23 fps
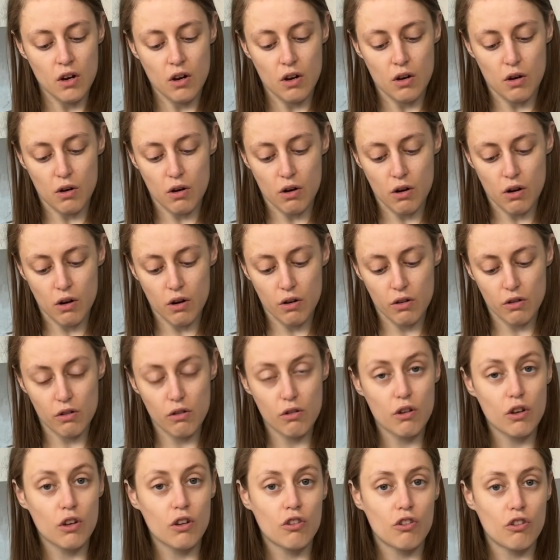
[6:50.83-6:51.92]
Or you
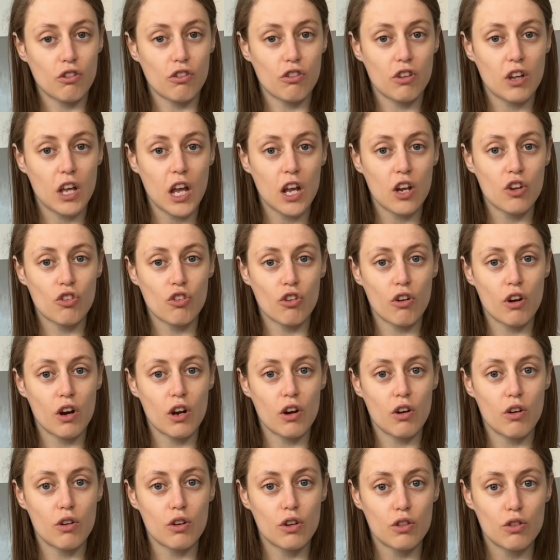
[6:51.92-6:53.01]
can just enjoy
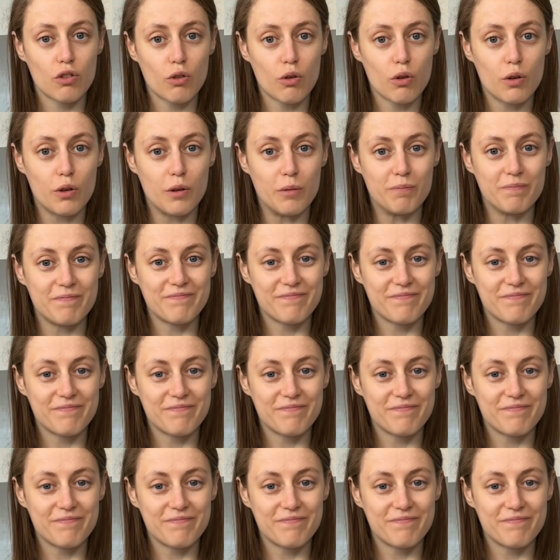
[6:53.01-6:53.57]
it on its own.